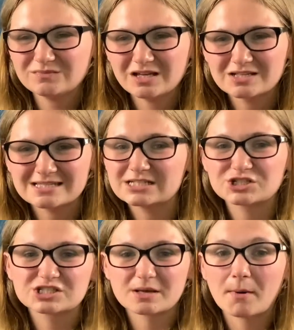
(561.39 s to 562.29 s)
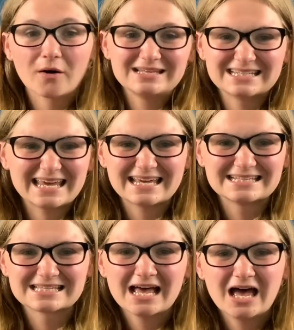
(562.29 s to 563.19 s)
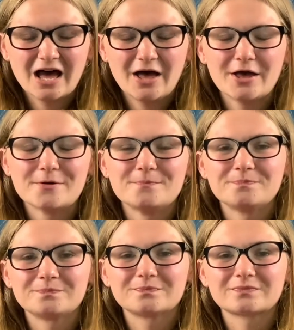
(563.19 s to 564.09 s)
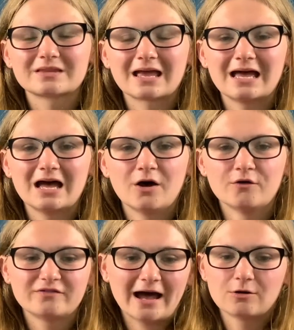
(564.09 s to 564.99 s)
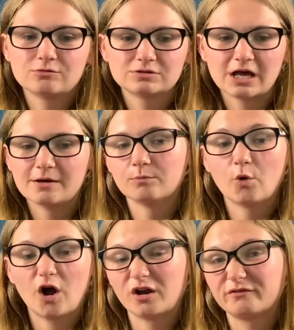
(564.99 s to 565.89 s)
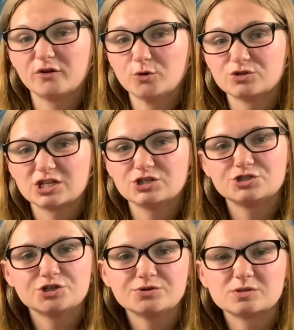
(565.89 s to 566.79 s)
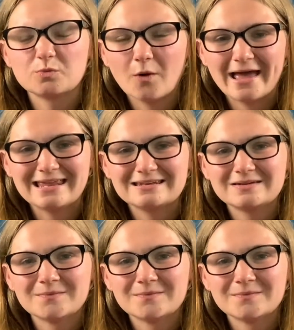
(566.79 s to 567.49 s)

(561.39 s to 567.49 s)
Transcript: So that's just some ideas of how what kind of foods to introduce and when.